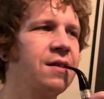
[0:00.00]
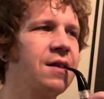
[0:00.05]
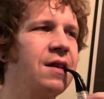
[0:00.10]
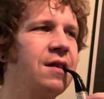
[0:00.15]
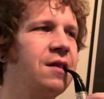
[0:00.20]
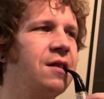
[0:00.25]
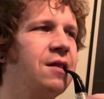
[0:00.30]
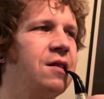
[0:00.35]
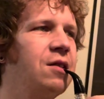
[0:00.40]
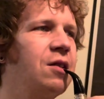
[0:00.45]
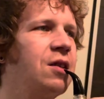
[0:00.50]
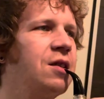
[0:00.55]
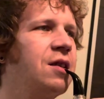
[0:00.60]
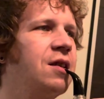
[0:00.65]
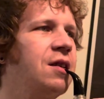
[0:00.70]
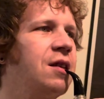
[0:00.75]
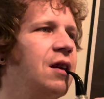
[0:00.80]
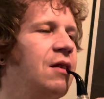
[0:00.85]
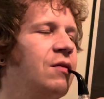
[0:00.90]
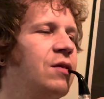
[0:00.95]
That's just such a
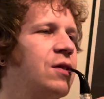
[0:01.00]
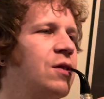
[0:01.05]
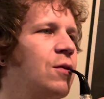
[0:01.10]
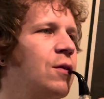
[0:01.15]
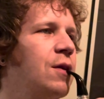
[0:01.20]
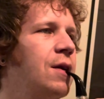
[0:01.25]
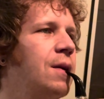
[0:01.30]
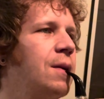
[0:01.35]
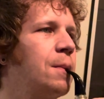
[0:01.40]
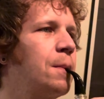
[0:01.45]
Dave story.